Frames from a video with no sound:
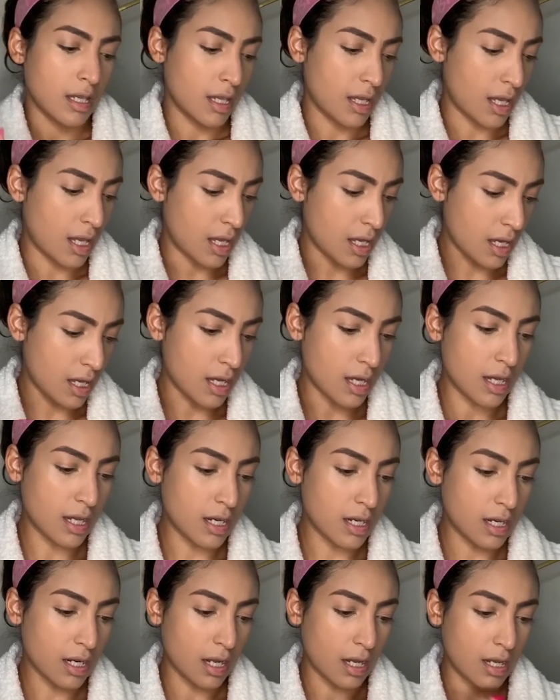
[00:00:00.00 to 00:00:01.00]

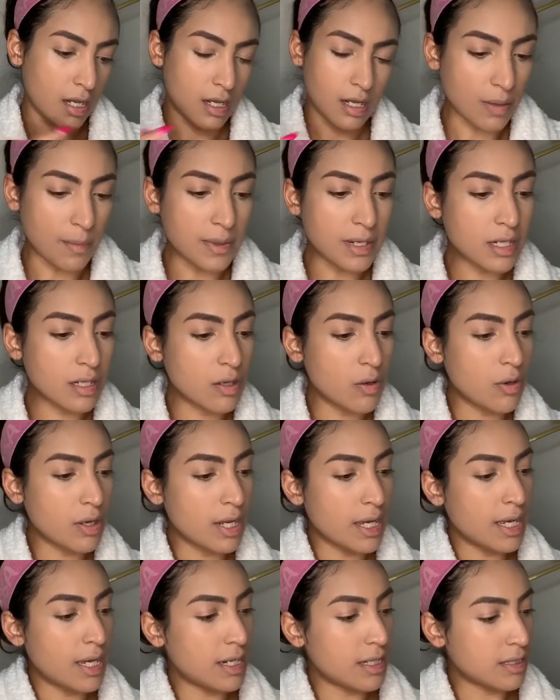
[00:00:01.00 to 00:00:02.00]
And I'm gonna go
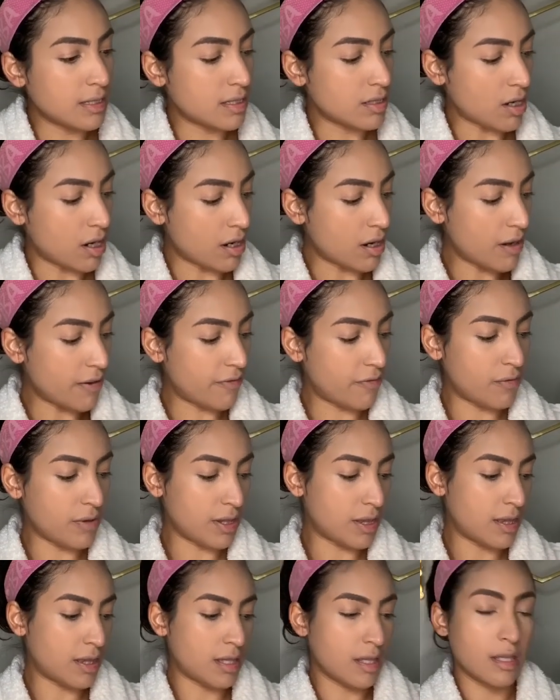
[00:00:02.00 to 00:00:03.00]
ahead and start off
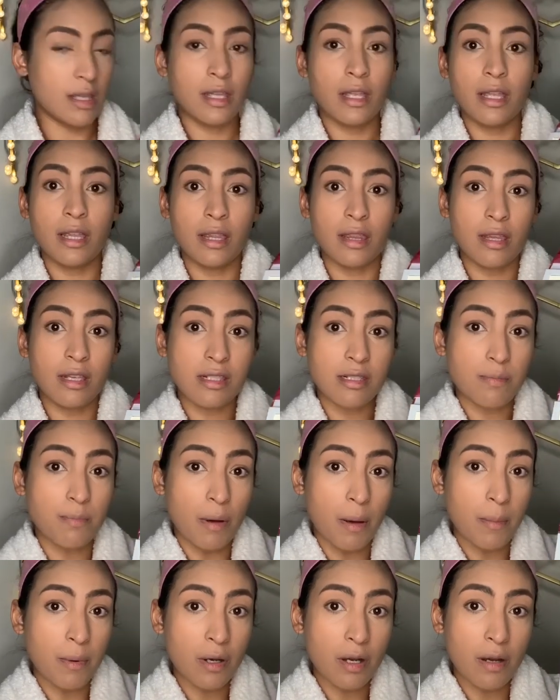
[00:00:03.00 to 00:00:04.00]
with this
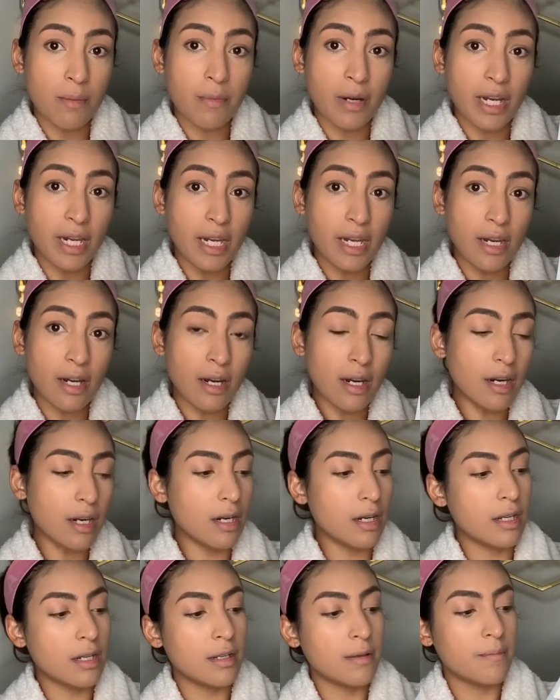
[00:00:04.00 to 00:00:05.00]
bubblegum right
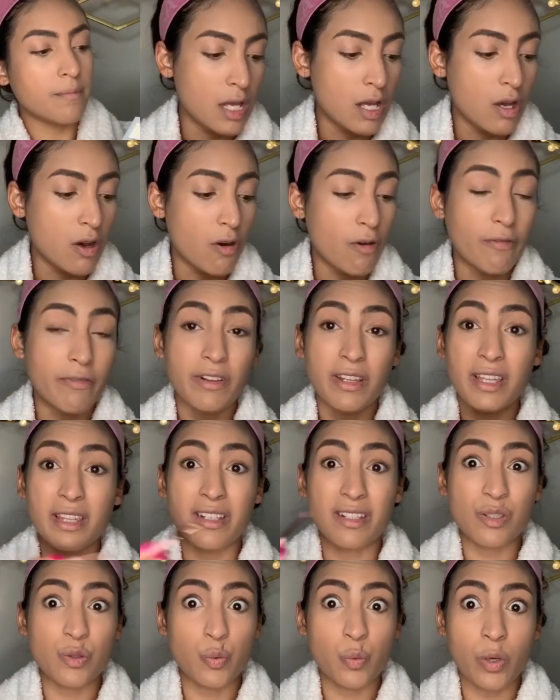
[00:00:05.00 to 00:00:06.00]
here. Hopefully
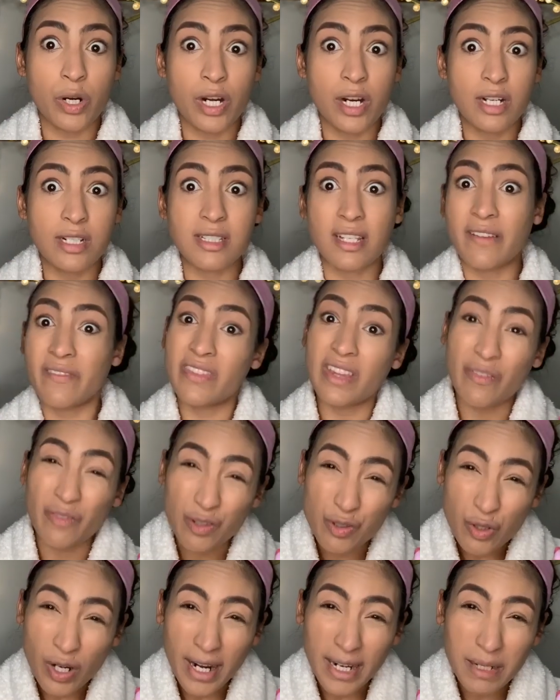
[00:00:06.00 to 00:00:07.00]
this works. I've never
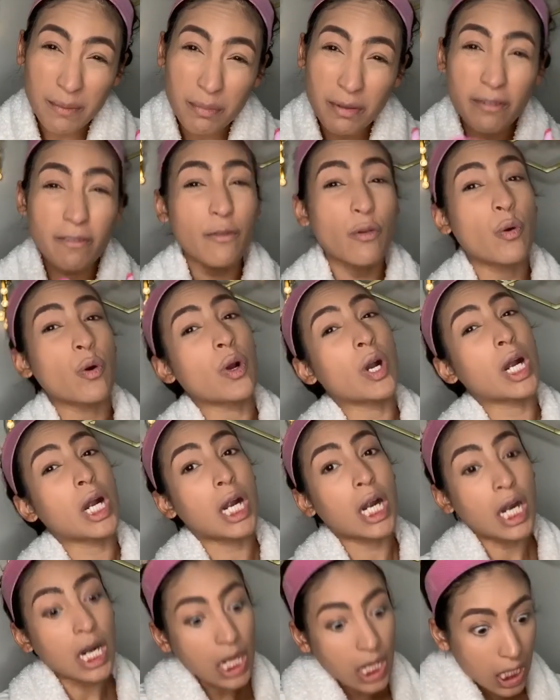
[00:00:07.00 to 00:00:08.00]
tried it
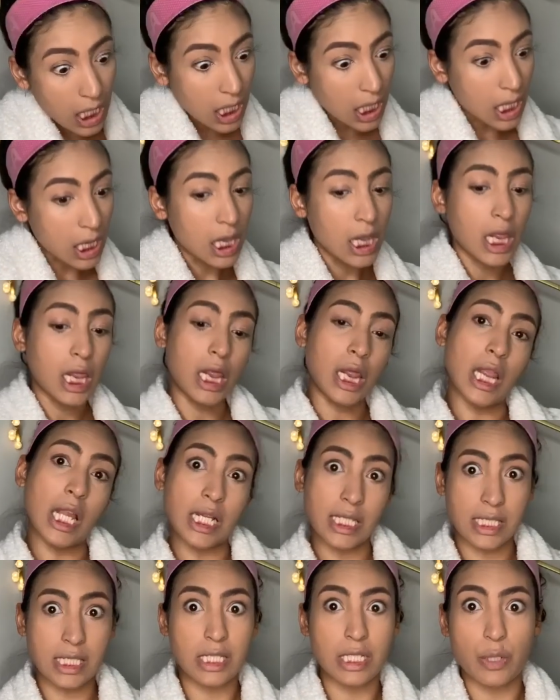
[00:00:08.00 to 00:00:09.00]
before.
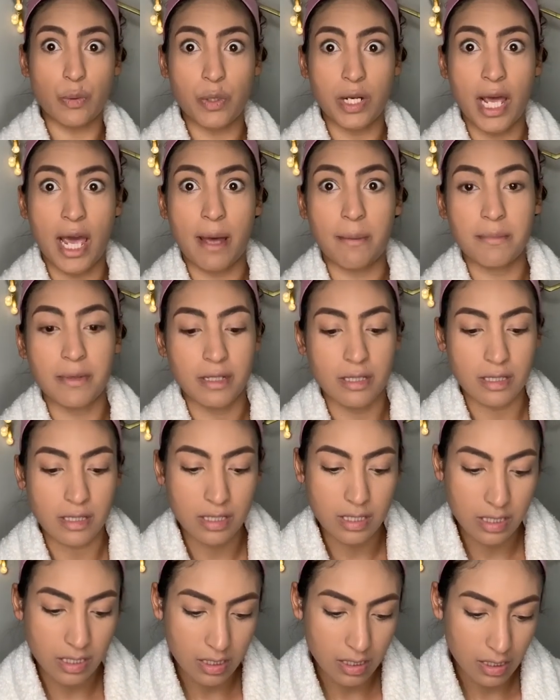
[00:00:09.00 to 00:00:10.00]
Let's see what
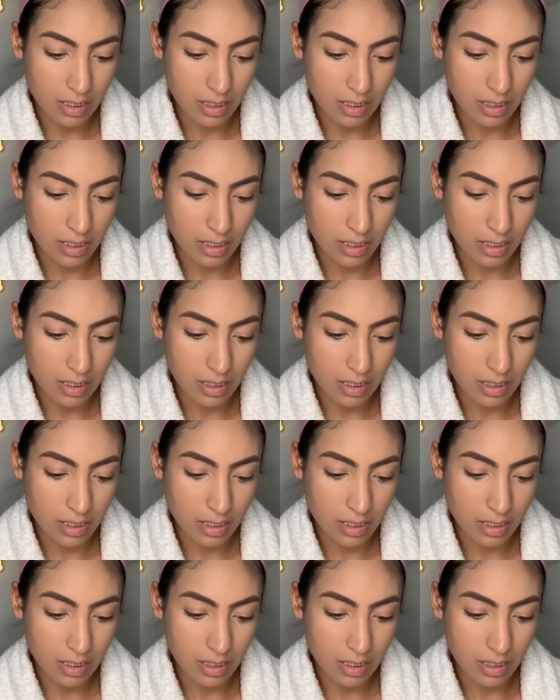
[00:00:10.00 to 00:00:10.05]
happens.